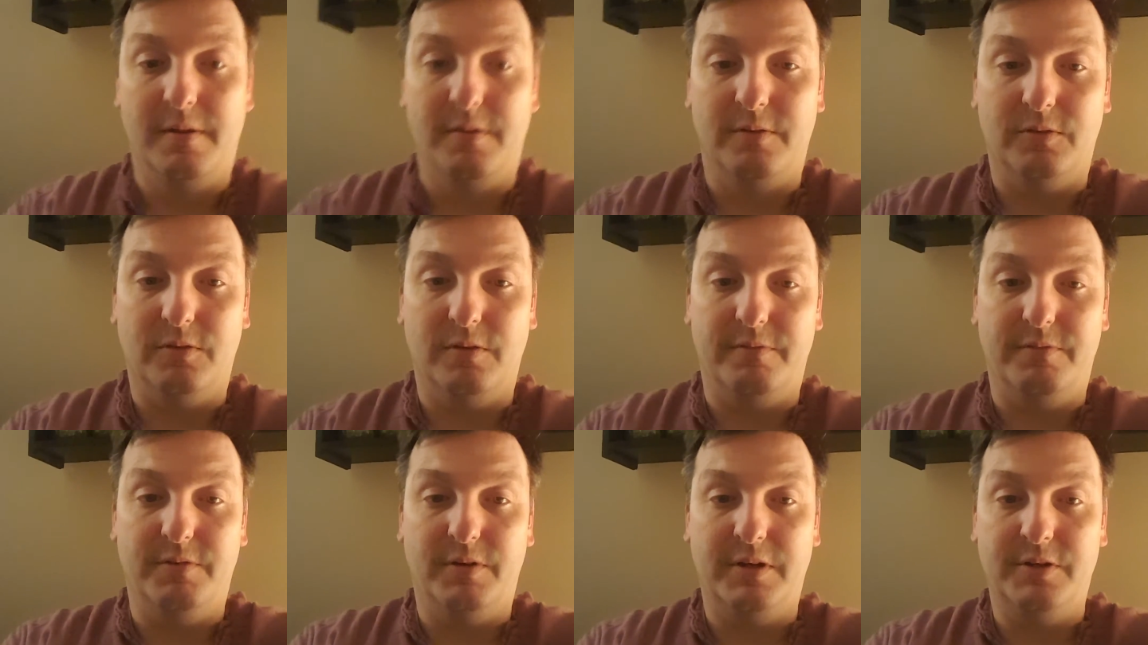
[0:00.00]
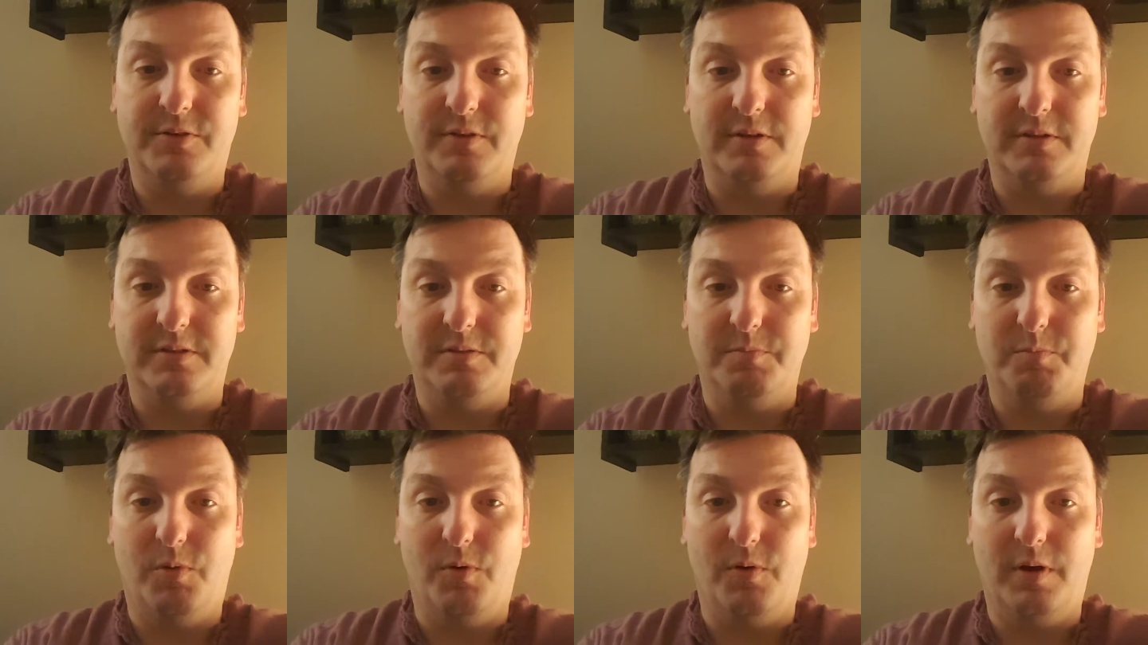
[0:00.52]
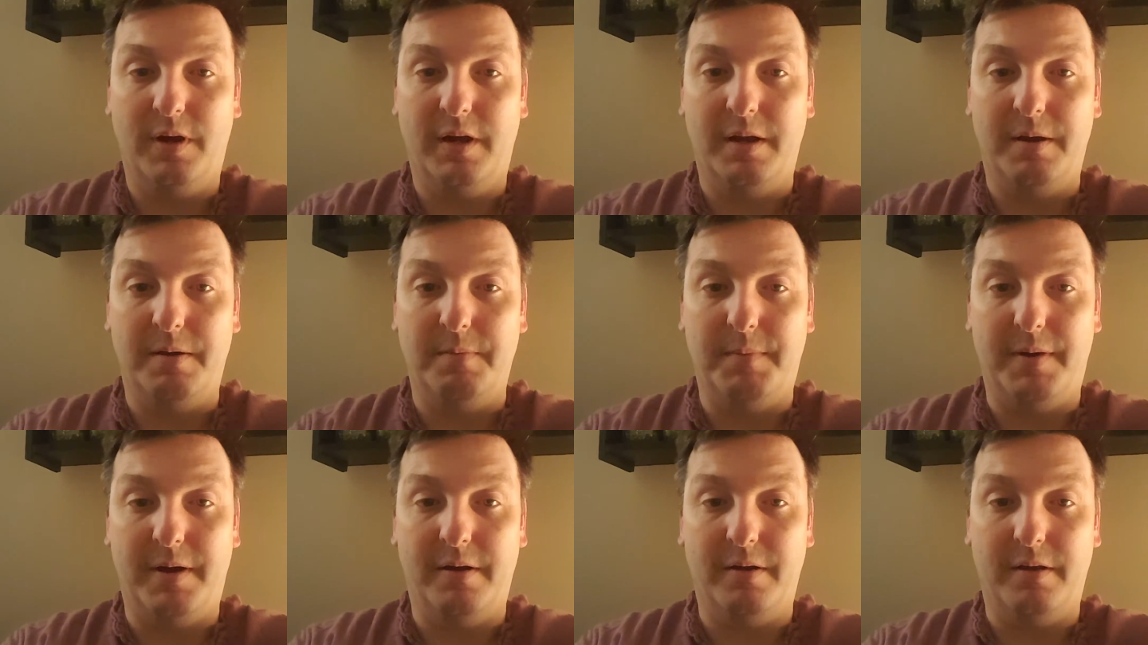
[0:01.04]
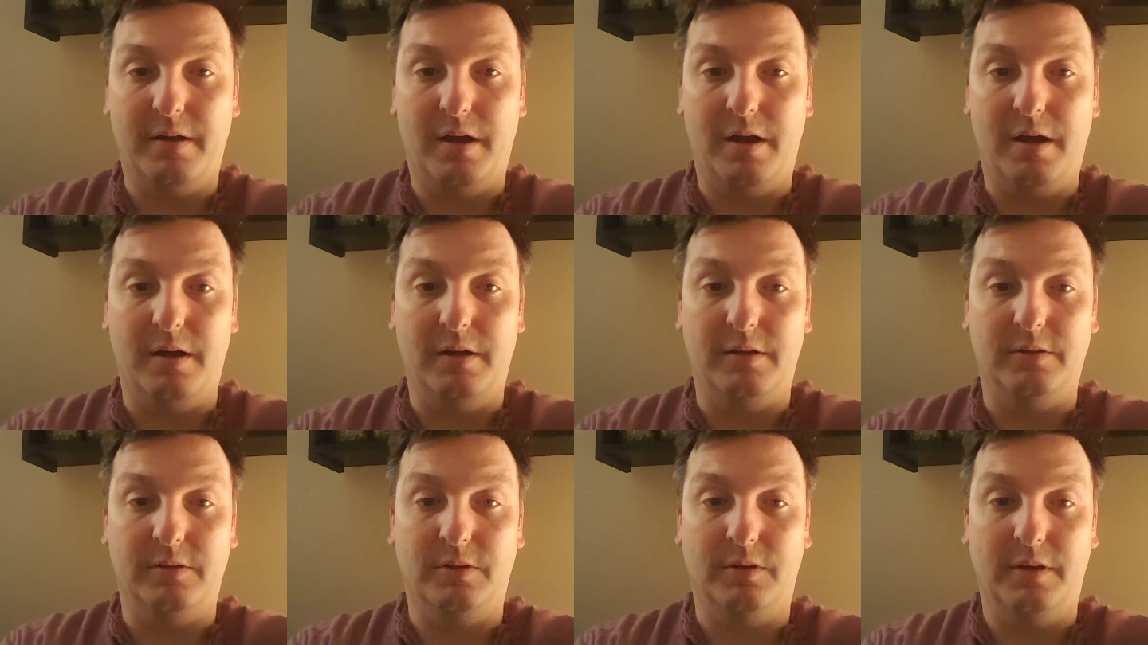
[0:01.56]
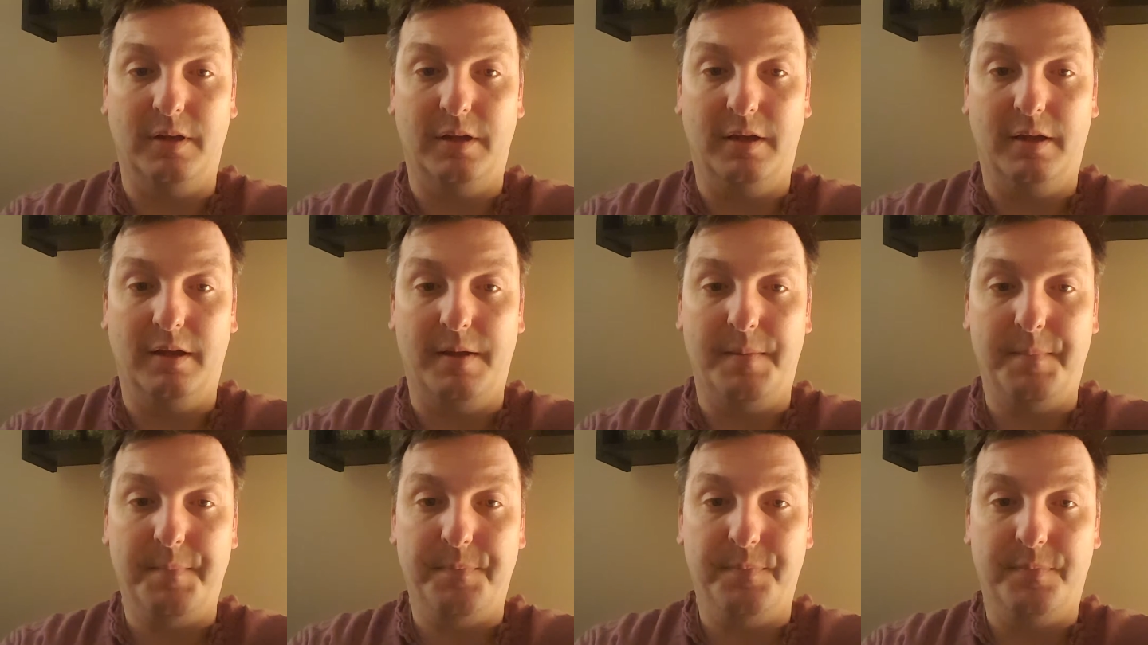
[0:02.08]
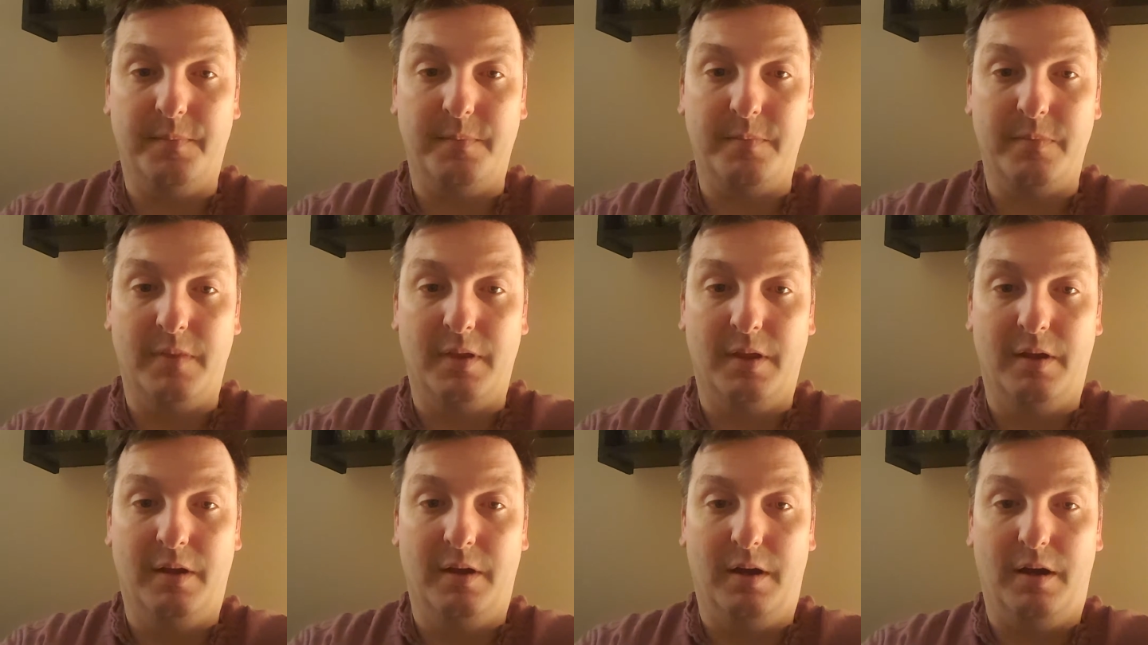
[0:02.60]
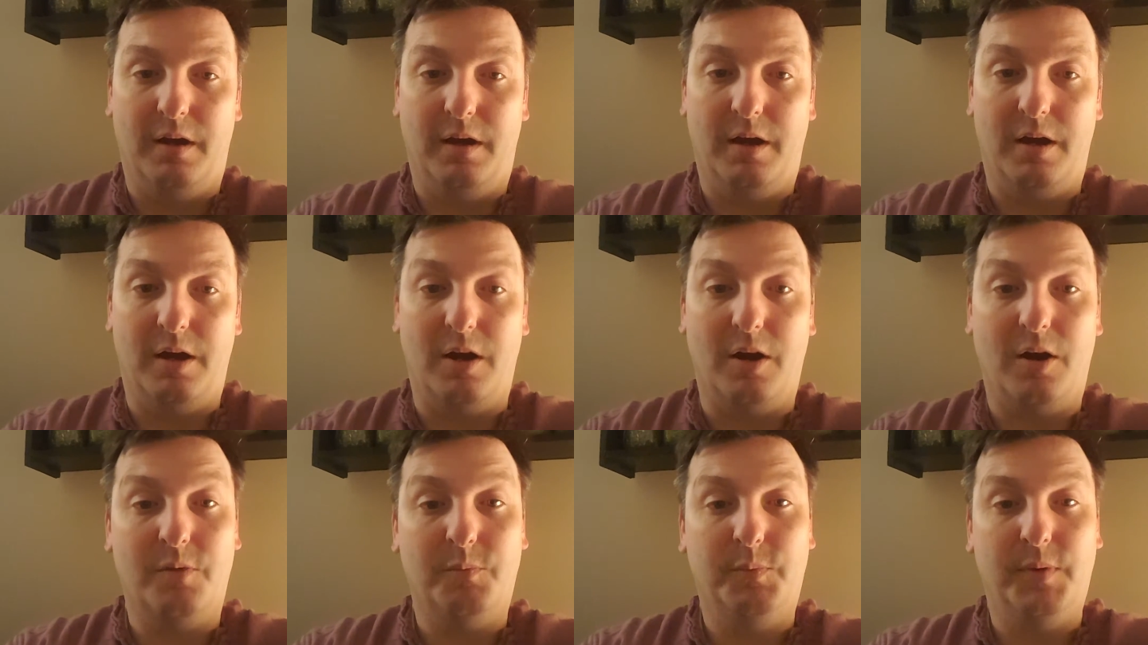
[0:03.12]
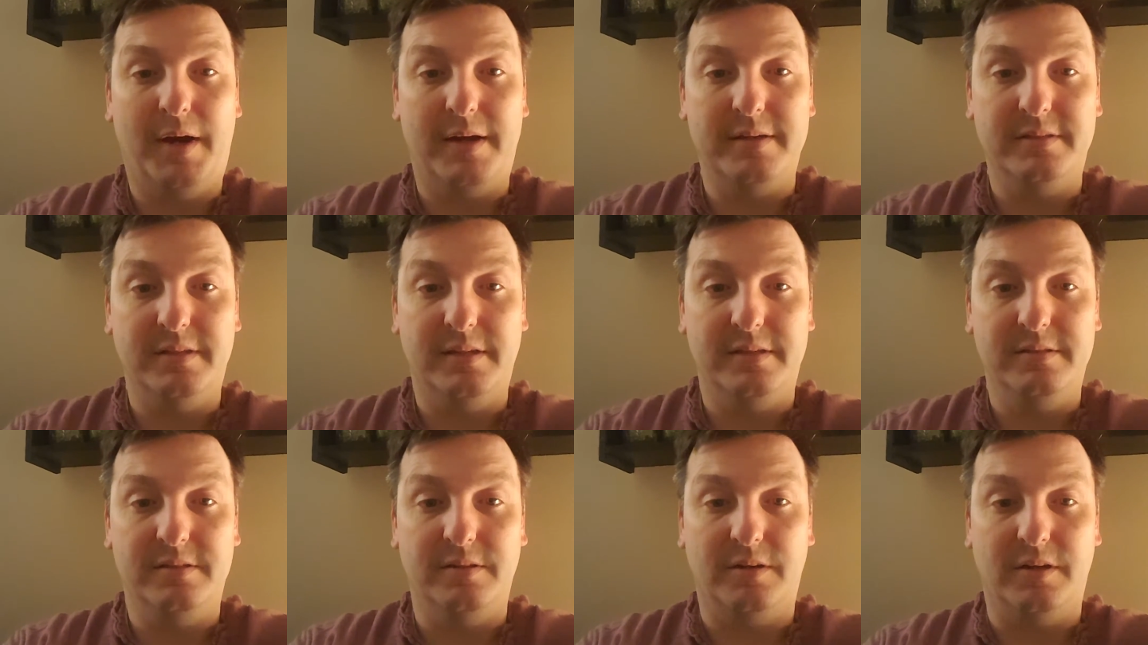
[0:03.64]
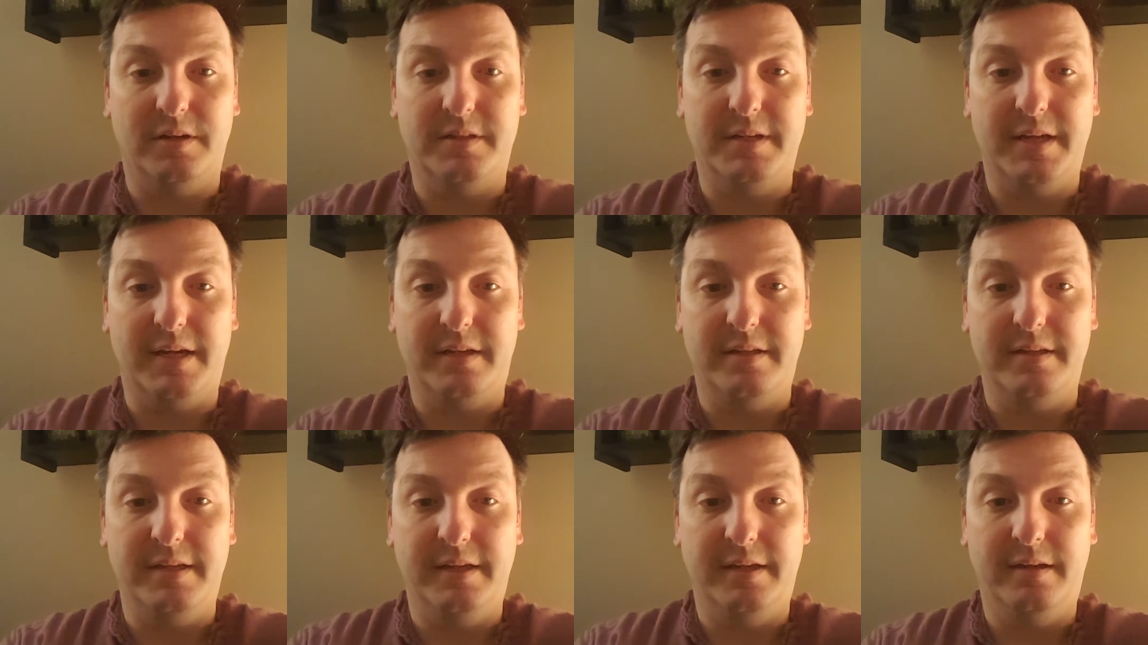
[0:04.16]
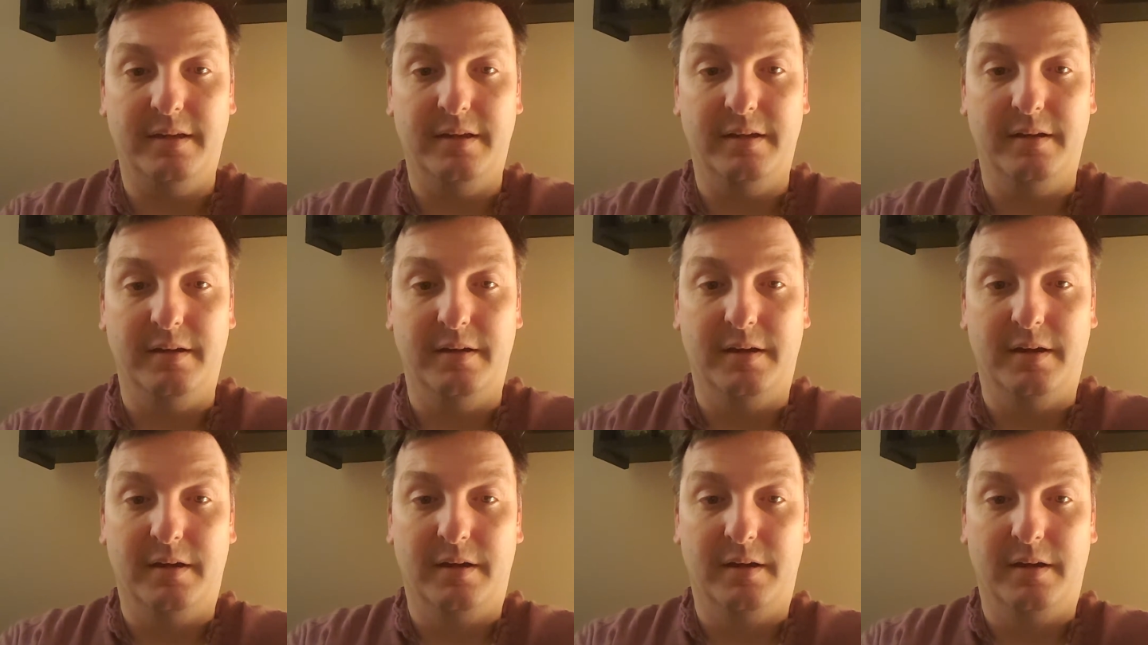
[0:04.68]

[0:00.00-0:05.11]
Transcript: So if you're interested more in about learning our process and our technique,